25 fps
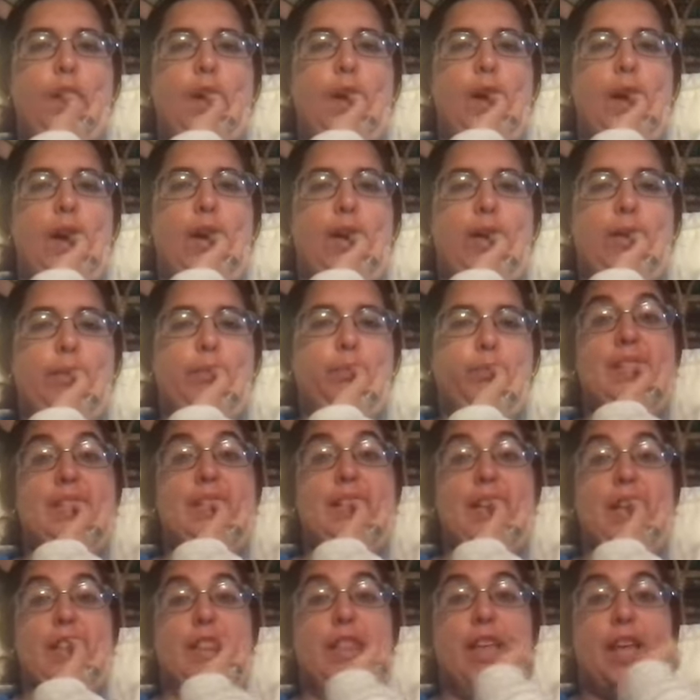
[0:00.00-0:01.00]
Um,
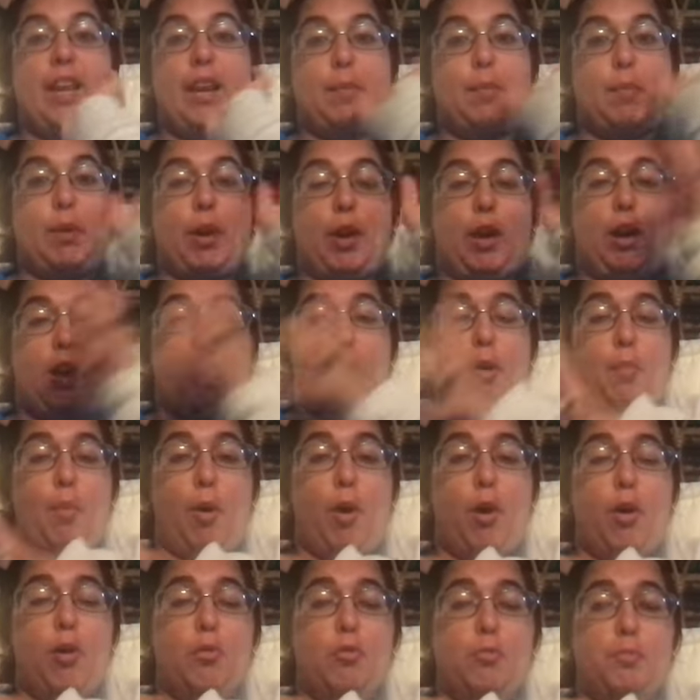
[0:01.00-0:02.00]
then I'm going to come
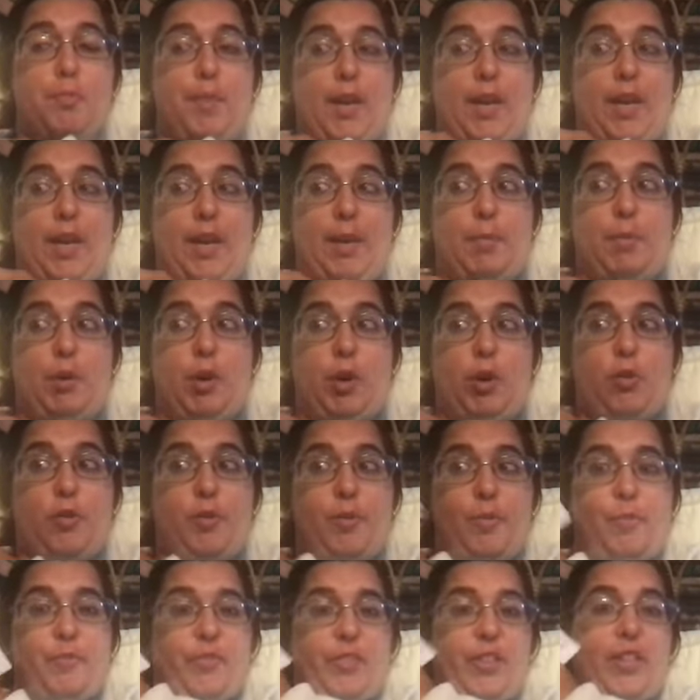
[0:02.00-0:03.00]
home and I'm going to
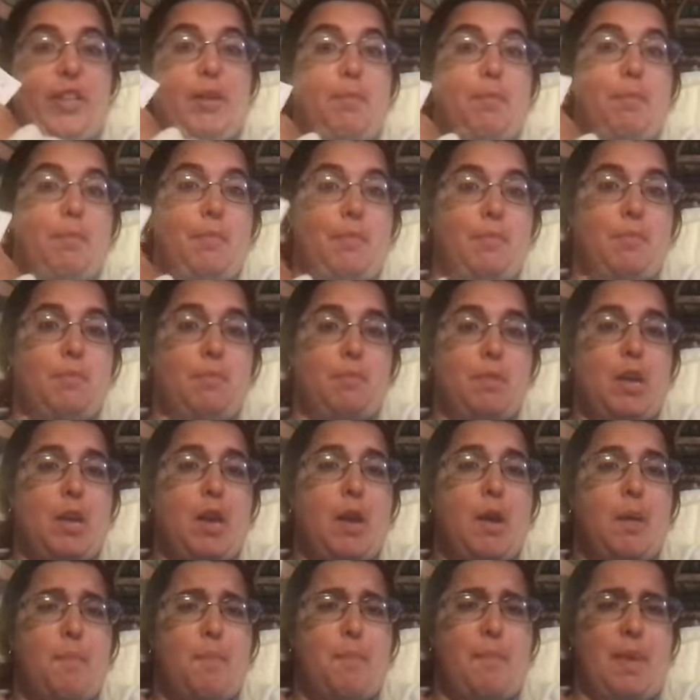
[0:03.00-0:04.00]
hopefully
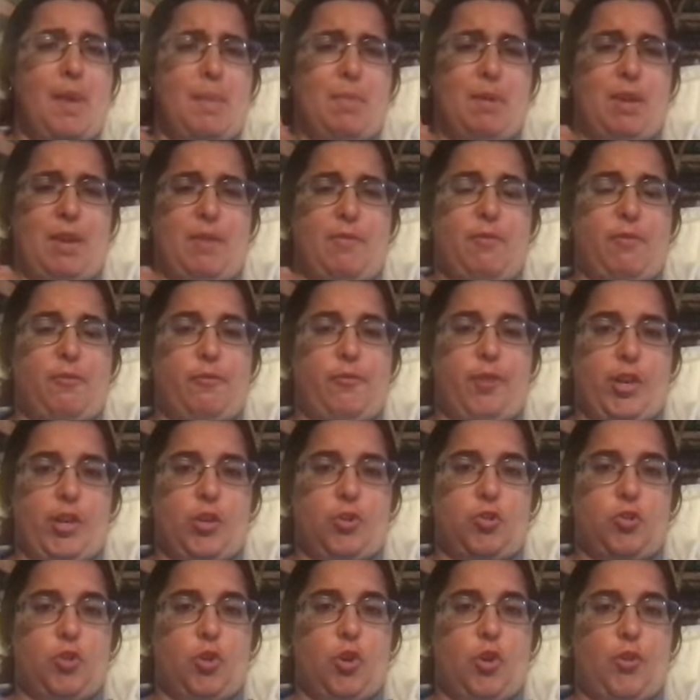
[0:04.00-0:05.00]
maybe even
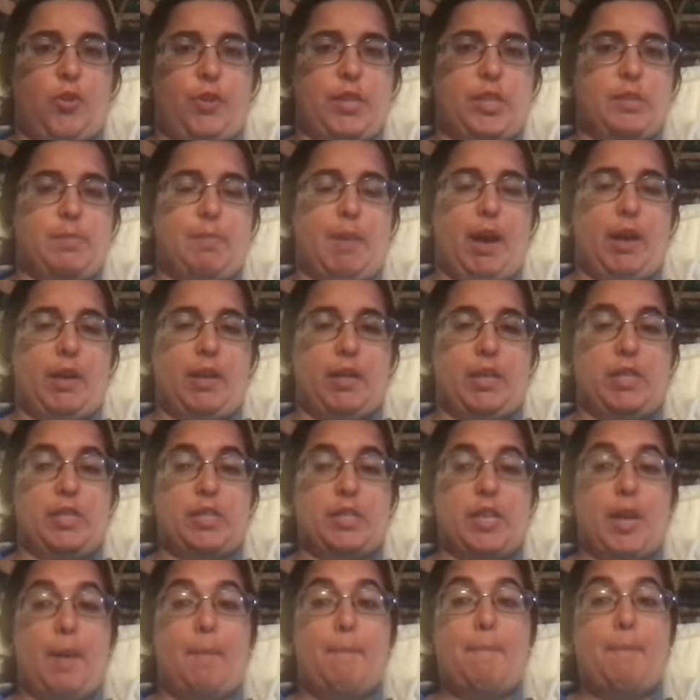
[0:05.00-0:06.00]
finish all these bodies.
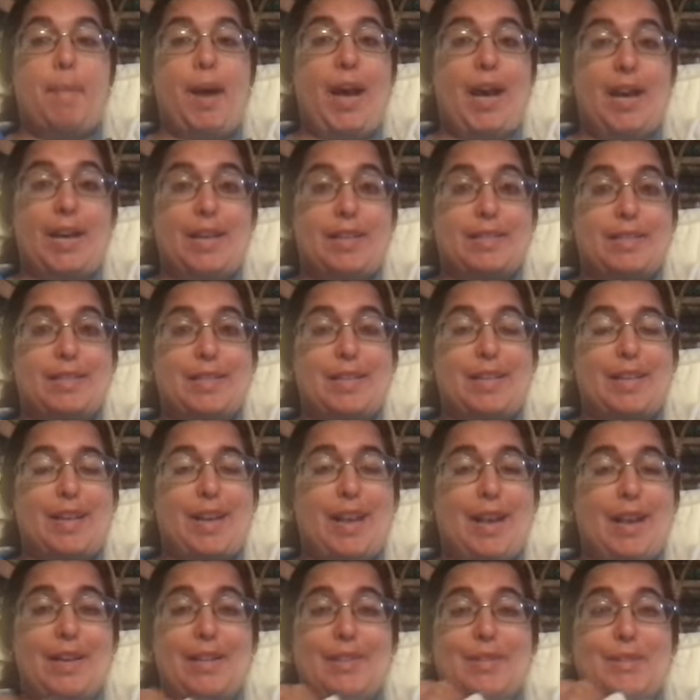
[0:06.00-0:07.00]
But
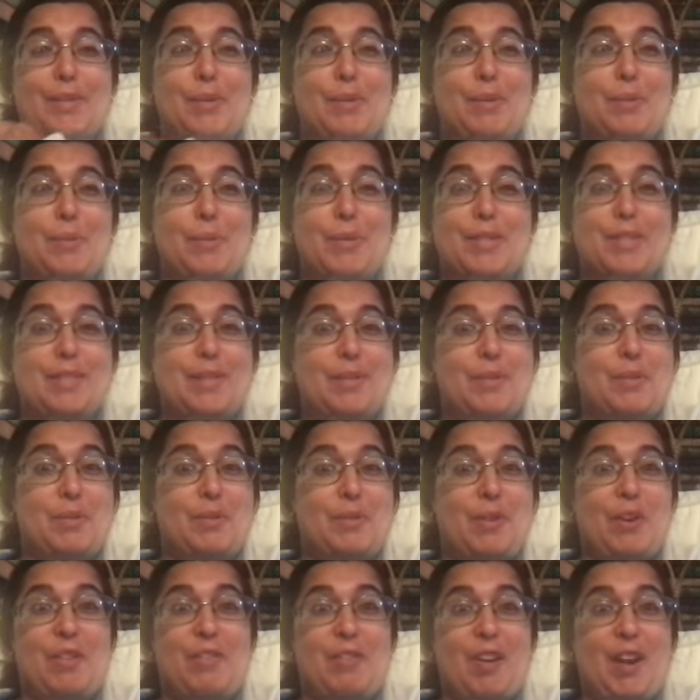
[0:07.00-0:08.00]
yeah, so it was it was a
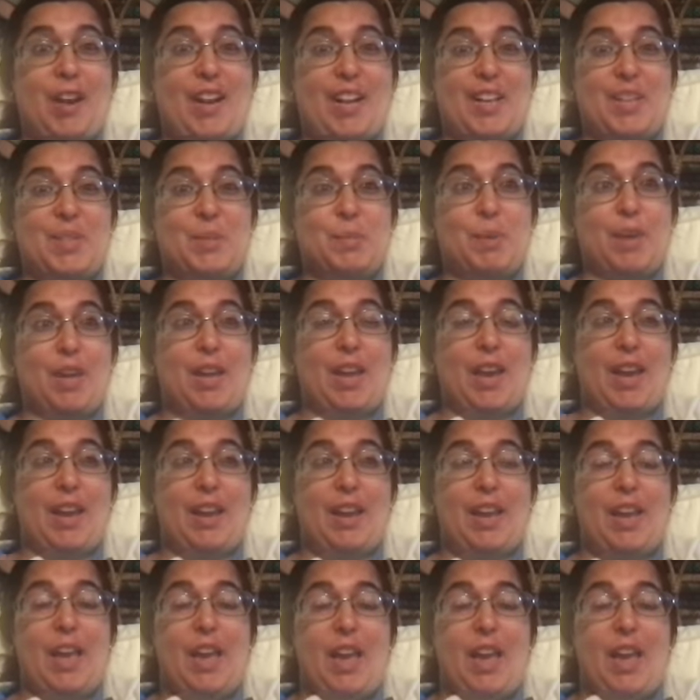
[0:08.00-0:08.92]
very very nice weekend.